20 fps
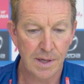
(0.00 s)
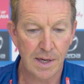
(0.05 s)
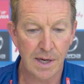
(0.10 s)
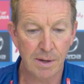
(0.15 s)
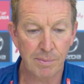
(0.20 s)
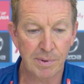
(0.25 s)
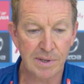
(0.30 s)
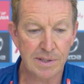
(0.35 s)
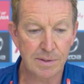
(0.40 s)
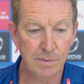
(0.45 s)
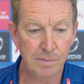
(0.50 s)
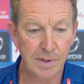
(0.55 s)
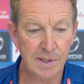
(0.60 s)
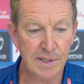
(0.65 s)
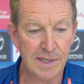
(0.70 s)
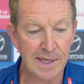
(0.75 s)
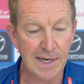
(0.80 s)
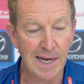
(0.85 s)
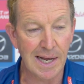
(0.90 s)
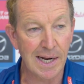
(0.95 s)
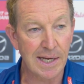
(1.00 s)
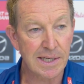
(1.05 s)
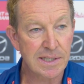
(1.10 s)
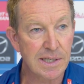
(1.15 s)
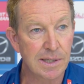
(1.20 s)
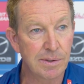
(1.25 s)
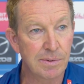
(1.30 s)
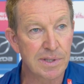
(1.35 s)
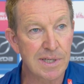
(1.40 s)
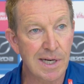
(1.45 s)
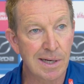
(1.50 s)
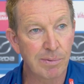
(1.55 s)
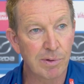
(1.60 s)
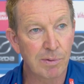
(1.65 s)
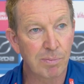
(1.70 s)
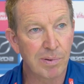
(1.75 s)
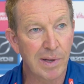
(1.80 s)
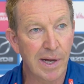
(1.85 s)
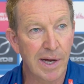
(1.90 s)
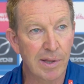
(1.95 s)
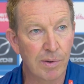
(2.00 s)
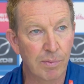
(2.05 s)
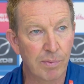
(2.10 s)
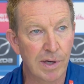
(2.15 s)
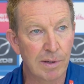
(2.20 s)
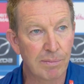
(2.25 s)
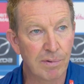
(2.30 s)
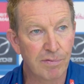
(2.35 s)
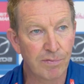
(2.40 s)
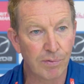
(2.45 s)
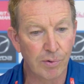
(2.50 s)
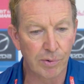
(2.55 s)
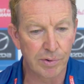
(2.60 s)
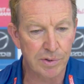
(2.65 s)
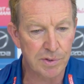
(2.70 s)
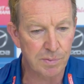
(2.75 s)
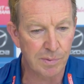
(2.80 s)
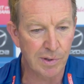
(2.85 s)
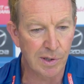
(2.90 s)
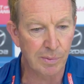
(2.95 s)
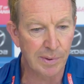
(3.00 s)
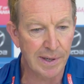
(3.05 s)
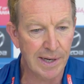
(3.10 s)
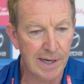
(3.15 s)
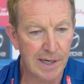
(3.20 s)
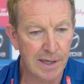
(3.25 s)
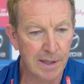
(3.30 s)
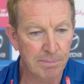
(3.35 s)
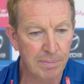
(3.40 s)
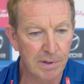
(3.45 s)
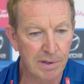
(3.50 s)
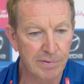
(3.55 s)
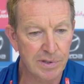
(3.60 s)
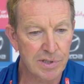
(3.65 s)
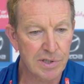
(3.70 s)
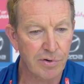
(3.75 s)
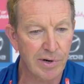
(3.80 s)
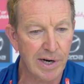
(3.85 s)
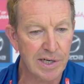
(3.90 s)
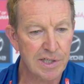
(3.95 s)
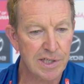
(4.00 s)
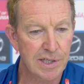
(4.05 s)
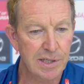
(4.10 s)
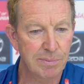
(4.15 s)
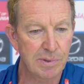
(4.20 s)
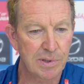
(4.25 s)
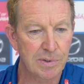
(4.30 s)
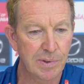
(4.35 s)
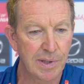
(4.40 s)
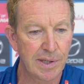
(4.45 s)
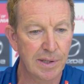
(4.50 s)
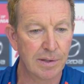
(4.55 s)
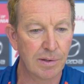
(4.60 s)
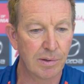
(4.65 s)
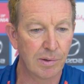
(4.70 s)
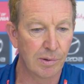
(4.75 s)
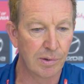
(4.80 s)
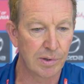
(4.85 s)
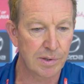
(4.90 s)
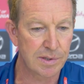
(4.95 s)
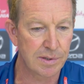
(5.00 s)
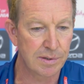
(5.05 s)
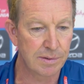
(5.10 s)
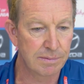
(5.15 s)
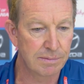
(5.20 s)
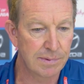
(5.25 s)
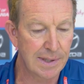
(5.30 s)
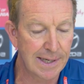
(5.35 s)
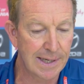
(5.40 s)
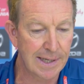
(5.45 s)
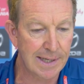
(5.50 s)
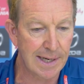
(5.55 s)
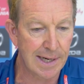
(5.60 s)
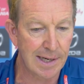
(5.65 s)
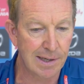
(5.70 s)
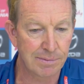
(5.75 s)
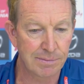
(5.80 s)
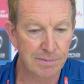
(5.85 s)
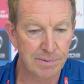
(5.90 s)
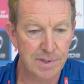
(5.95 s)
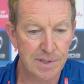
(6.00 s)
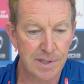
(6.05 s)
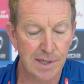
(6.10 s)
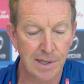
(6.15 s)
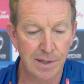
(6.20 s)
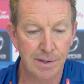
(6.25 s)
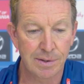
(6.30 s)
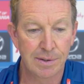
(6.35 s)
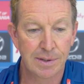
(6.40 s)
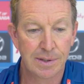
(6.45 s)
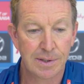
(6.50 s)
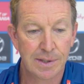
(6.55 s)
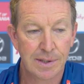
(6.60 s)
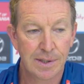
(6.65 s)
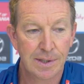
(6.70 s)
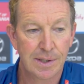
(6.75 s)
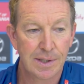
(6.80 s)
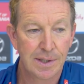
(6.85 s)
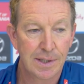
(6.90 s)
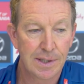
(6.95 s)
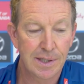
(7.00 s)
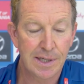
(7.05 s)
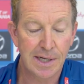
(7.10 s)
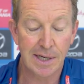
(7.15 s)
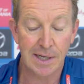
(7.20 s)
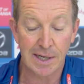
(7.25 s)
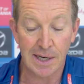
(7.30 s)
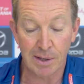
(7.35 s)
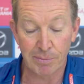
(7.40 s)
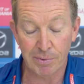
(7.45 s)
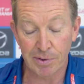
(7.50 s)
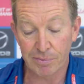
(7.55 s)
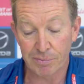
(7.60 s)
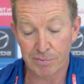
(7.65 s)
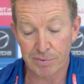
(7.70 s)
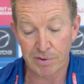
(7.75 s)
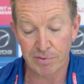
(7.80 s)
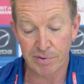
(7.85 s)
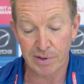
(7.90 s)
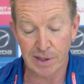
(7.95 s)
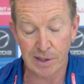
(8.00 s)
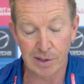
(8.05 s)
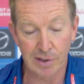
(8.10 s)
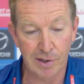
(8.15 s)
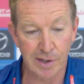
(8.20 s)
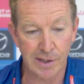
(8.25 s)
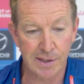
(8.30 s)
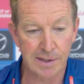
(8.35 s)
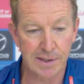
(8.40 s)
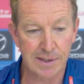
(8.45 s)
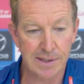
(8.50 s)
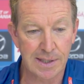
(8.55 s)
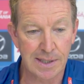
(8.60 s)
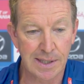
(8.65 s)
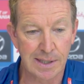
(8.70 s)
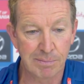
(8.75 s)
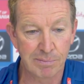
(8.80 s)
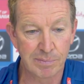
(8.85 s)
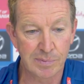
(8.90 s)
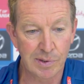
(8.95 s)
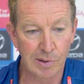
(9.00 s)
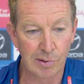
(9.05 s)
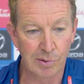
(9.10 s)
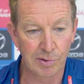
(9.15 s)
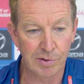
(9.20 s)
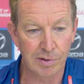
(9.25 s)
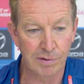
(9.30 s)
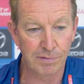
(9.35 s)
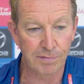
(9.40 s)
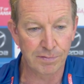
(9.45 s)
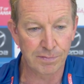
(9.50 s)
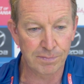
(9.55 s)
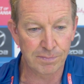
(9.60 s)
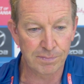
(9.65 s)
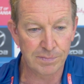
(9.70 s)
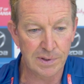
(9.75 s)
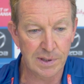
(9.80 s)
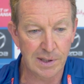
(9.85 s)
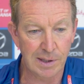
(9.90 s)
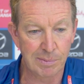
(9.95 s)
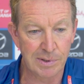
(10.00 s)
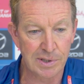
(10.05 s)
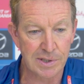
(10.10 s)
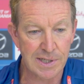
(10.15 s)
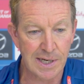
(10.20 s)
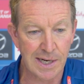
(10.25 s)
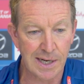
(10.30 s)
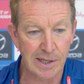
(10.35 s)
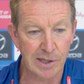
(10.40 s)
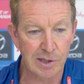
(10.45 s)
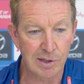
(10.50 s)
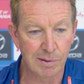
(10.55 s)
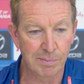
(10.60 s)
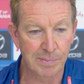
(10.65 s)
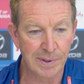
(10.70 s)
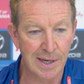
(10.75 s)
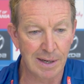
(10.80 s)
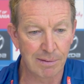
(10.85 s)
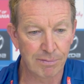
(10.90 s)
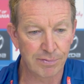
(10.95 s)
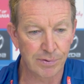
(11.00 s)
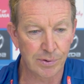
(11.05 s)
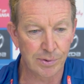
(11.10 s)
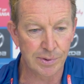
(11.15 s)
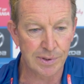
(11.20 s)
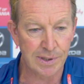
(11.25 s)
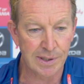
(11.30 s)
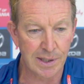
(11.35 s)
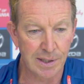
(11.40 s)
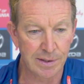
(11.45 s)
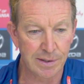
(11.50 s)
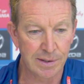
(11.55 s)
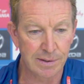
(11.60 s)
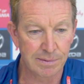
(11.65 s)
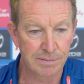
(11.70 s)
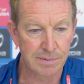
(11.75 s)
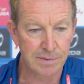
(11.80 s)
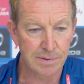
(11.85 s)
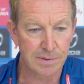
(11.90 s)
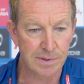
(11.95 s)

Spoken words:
Yeah, we did, Alex. He was able to play the week before as well. We had a bit of a scratchy between the Hawks and Carlton, so... Yeah, no, we really like the look of him and Charlie Combin up forward. You know, the